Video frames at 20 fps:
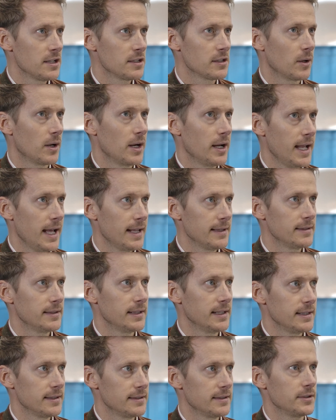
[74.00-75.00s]
So I
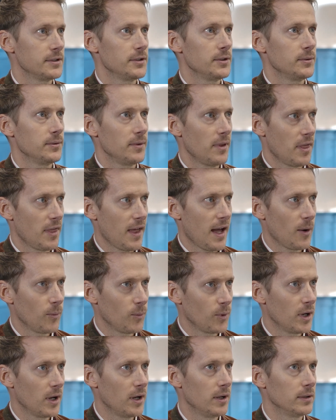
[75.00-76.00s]
entered into that
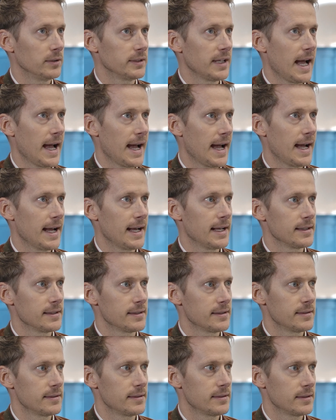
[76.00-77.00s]
world
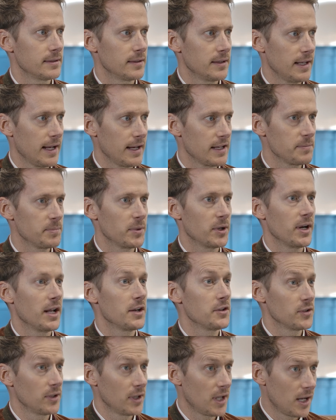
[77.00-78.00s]
as the
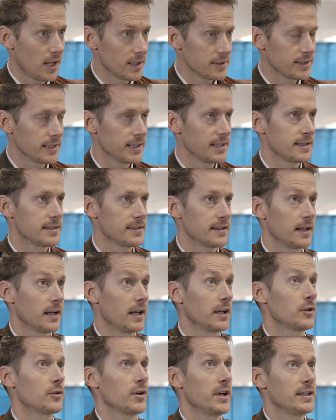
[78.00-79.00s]
experiential artist, and
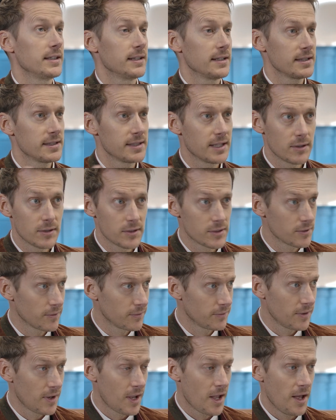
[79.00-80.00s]
I created a series
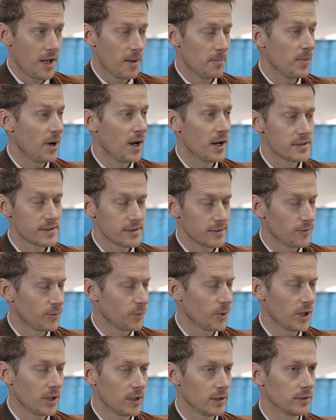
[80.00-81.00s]
of immersive
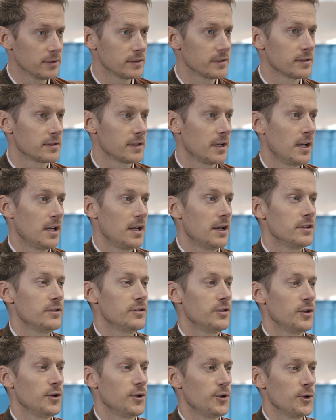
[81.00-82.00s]
worlds
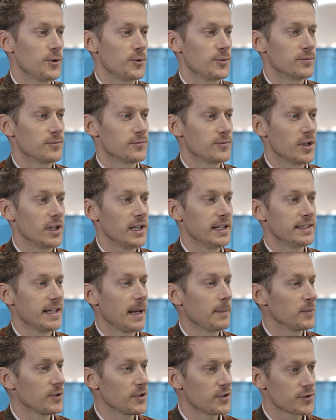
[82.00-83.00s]
to really
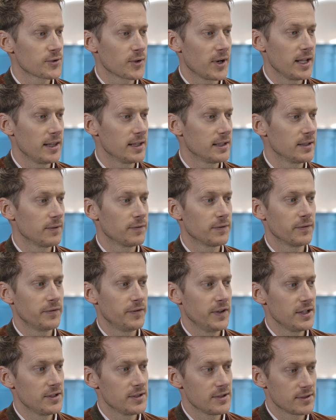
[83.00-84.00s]
demonstrate the different
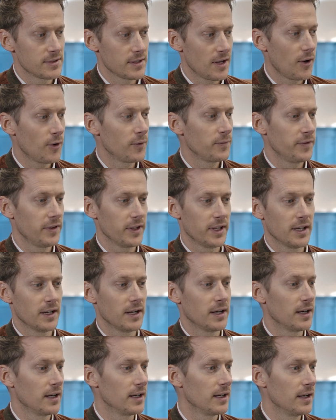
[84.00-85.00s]
features of the
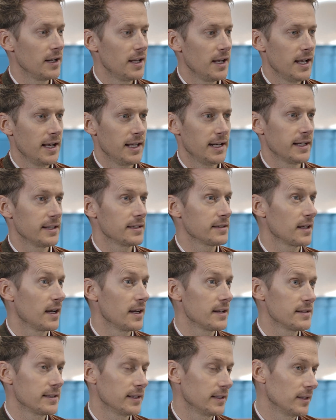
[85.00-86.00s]
car in
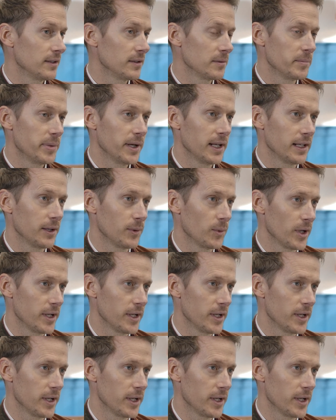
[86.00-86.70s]
exciting and compelling